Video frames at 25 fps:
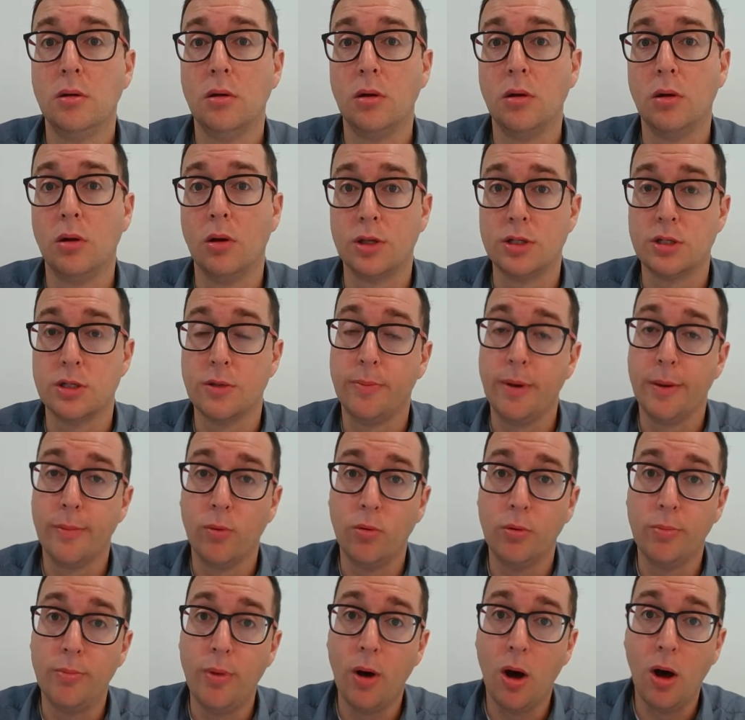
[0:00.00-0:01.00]
lots of people
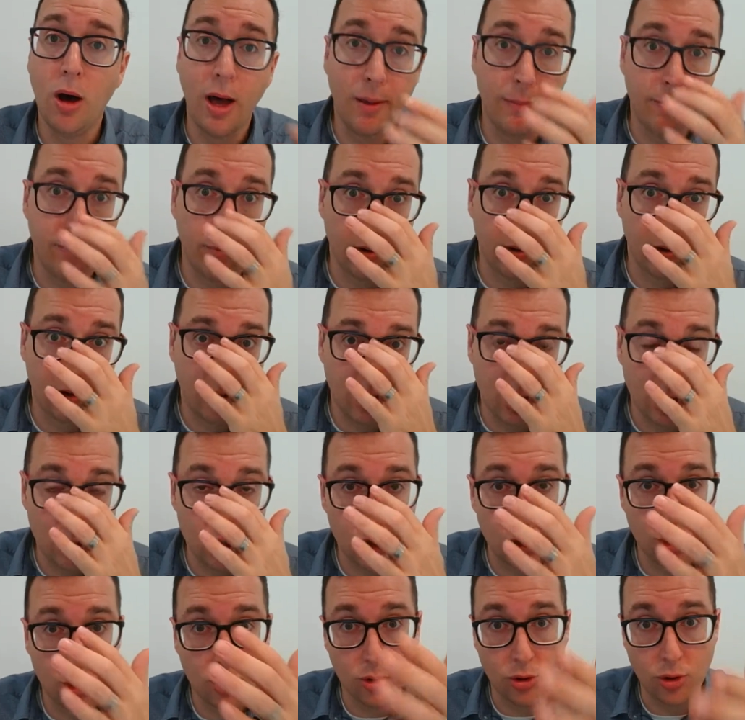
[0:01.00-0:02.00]
will buy it, but
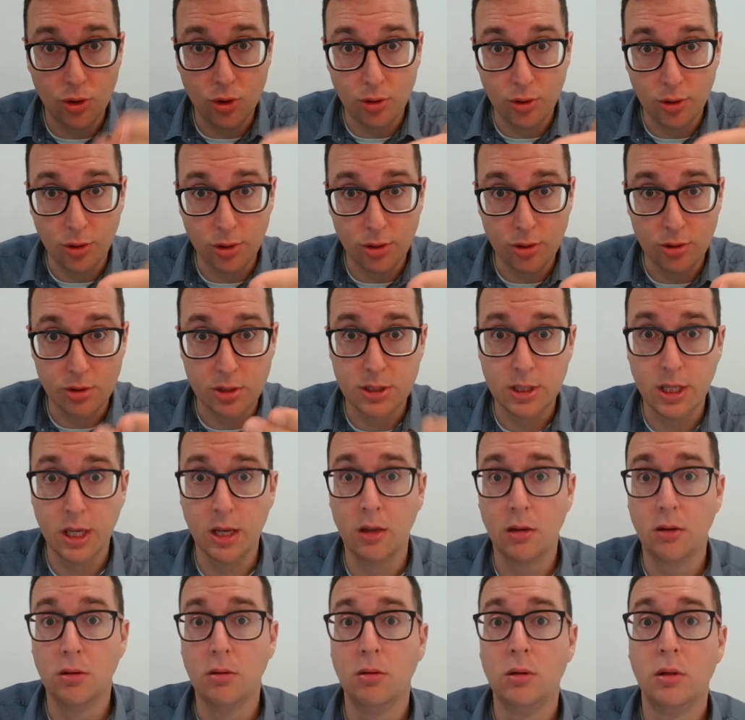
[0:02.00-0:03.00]
each unit you
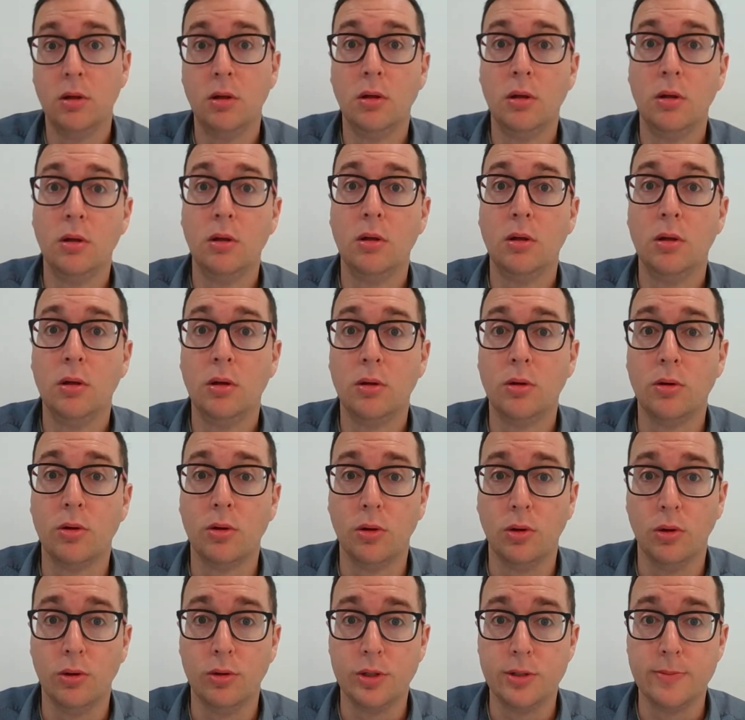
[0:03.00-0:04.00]
sell, you
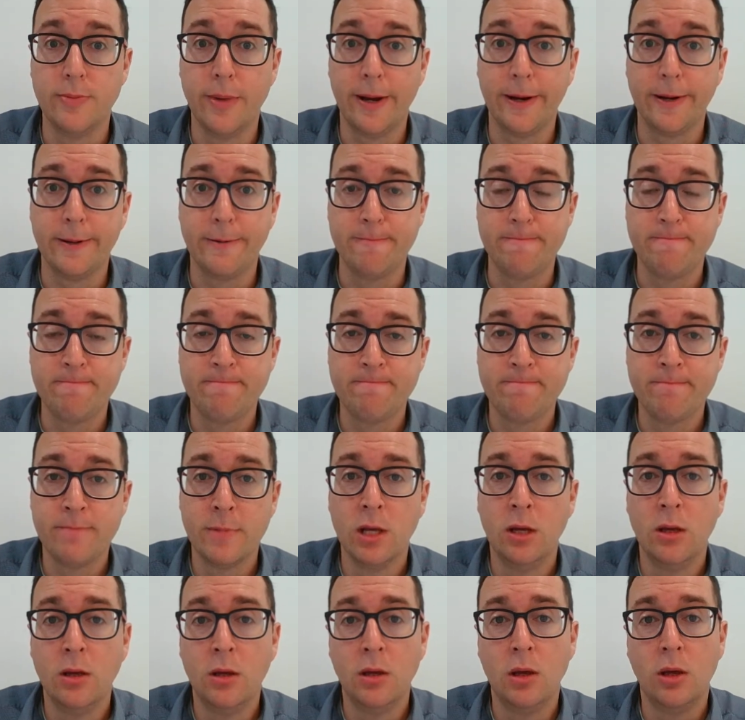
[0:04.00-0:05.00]
lose money.
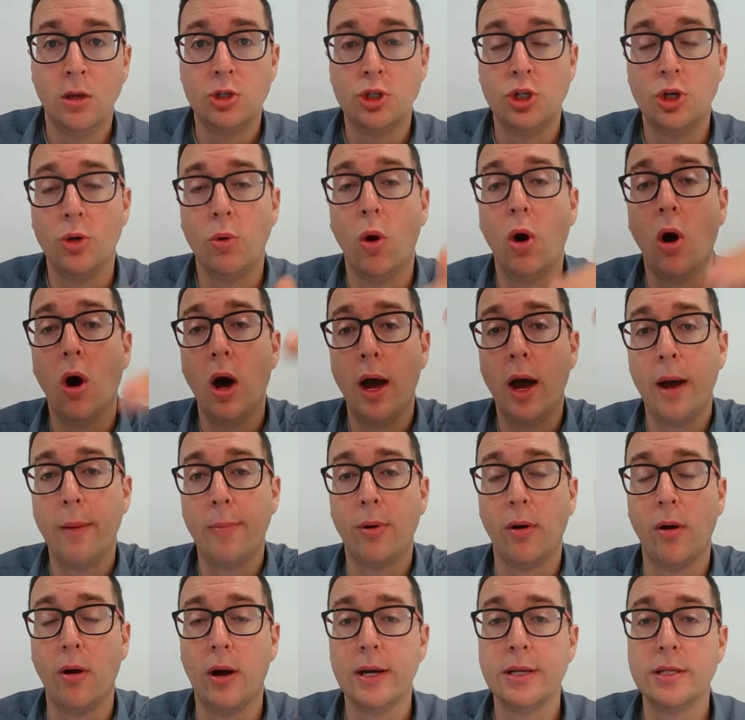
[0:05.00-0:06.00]
Too high a
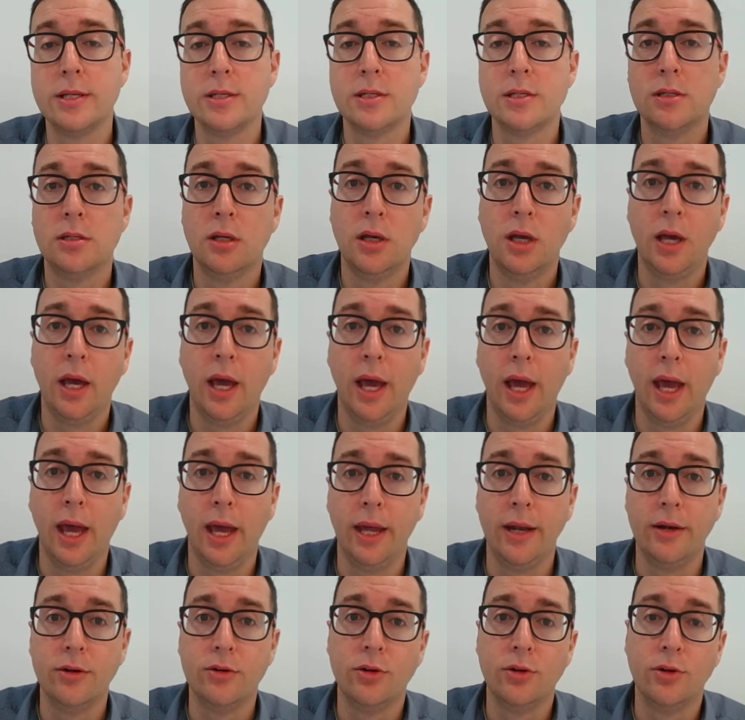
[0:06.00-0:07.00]
price,
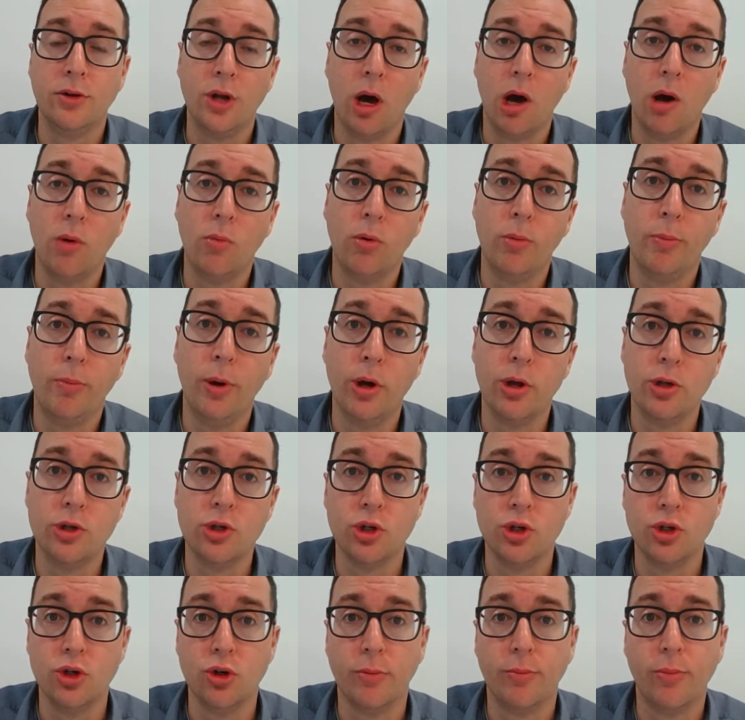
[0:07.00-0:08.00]
and no one will
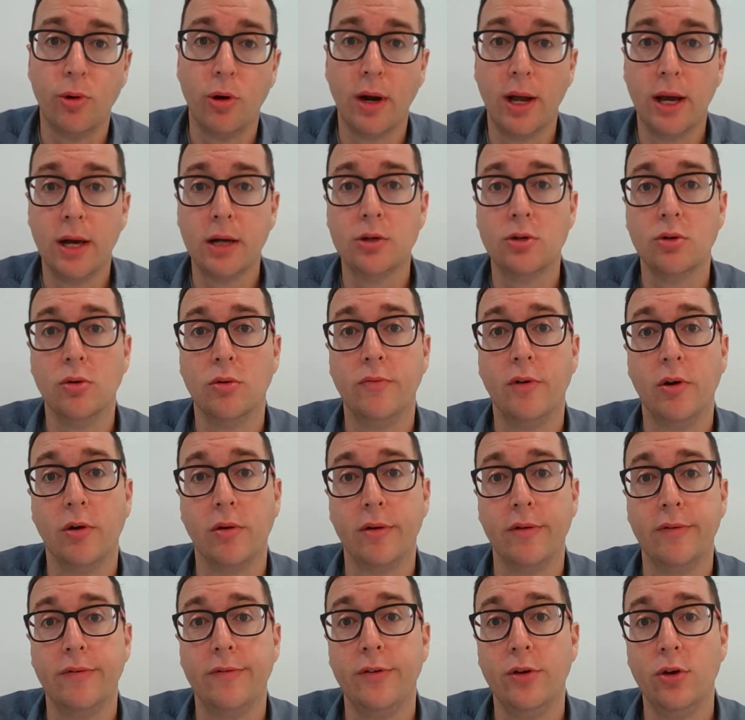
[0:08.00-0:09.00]
purchase your product, or
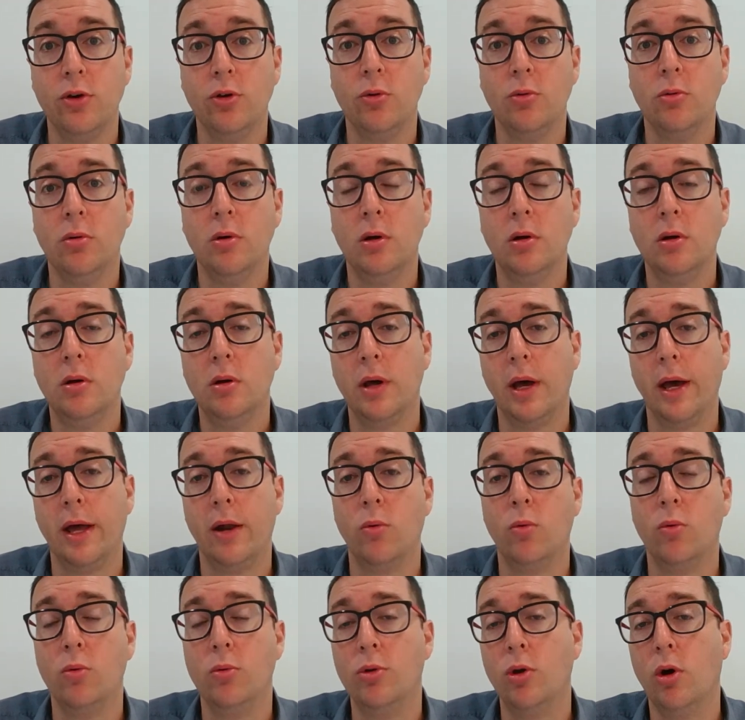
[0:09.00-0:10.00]
very few, and it
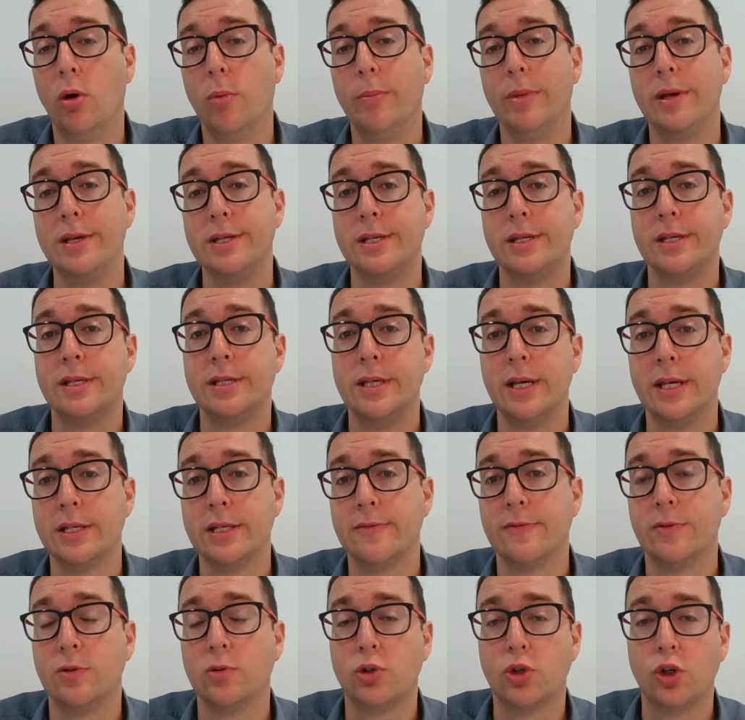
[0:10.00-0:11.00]
will not be
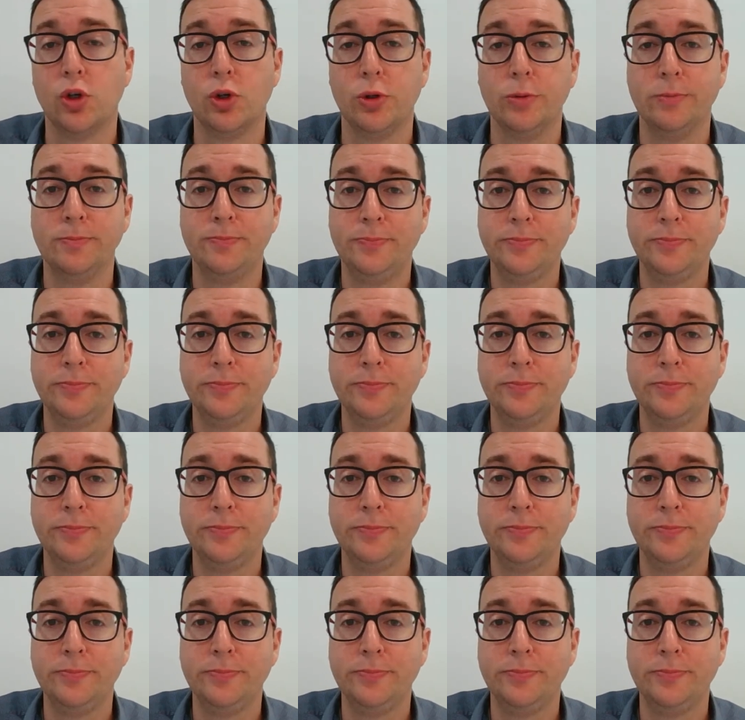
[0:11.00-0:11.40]
successful too.